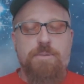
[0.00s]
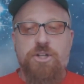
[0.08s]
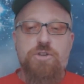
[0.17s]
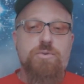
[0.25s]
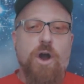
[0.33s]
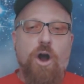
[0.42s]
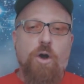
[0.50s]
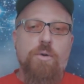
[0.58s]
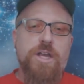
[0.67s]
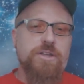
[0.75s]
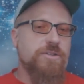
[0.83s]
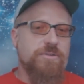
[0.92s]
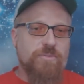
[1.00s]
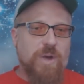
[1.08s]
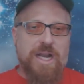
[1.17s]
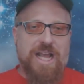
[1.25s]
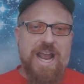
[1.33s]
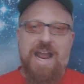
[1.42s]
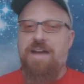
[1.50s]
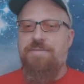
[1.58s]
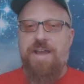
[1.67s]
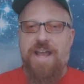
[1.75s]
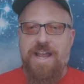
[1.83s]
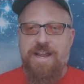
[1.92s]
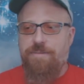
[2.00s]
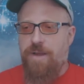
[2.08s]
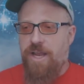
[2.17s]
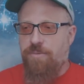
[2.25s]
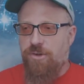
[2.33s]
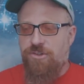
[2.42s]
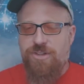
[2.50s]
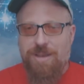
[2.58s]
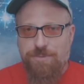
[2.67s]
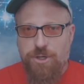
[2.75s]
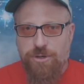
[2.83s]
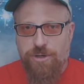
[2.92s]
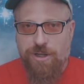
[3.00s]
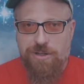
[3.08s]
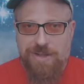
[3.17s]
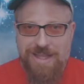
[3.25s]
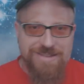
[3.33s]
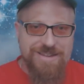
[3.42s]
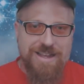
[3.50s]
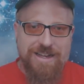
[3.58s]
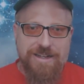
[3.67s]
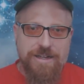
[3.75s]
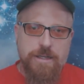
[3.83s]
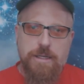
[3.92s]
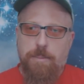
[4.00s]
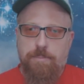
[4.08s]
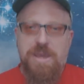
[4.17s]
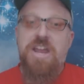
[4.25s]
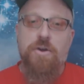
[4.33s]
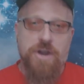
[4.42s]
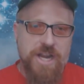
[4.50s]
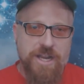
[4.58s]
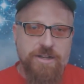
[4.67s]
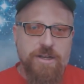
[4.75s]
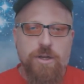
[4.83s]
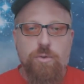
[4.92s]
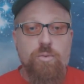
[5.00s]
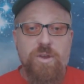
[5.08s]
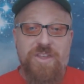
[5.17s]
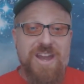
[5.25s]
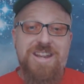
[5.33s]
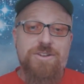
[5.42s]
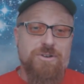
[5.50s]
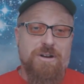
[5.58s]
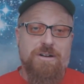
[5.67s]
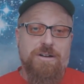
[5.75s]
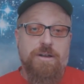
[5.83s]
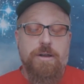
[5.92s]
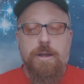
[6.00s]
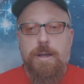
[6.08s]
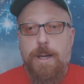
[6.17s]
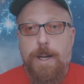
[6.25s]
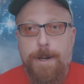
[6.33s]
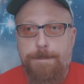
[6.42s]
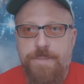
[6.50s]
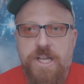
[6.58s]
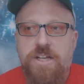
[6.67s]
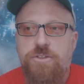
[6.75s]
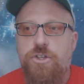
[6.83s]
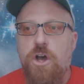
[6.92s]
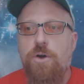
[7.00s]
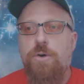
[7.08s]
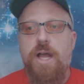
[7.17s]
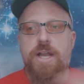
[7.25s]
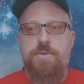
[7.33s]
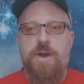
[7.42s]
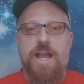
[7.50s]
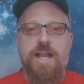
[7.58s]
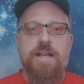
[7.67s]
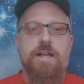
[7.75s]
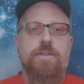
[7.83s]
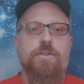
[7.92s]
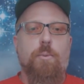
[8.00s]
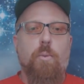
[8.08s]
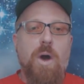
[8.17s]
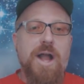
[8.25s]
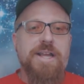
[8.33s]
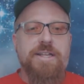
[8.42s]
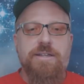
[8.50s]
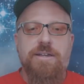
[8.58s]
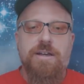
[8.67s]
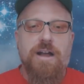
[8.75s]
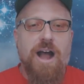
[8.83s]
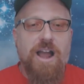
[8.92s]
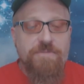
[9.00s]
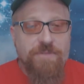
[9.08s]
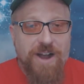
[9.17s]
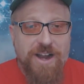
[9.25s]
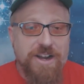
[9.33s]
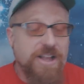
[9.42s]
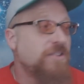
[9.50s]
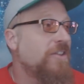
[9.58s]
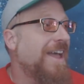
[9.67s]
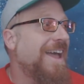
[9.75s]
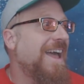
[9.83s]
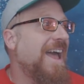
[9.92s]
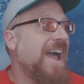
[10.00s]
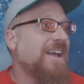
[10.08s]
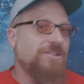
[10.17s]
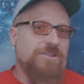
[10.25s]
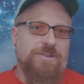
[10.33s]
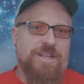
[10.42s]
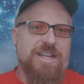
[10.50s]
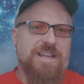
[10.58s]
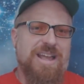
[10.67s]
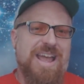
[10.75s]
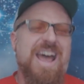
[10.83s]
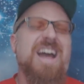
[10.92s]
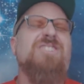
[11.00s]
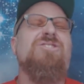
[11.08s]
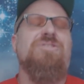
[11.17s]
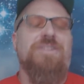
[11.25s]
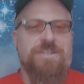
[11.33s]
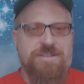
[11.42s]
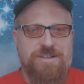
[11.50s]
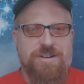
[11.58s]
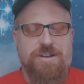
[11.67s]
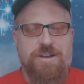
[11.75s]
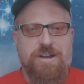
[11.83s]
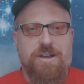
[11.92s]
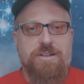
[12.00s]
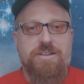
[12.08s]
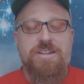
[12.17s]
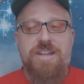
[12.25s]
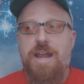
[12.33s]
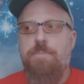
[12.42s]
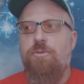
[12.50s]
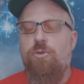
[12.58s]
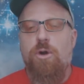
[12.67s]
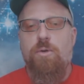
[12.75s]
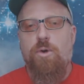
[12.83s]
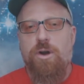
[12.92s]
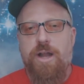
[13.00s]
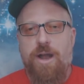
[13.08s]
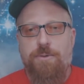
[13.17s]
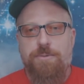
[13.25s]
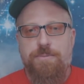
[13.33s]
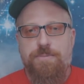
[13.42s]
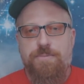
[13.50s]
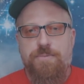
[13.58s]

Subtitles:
But you always want to have a receptor cleansing period with any drug. So anyway, the white I find is excellent to take before I work out.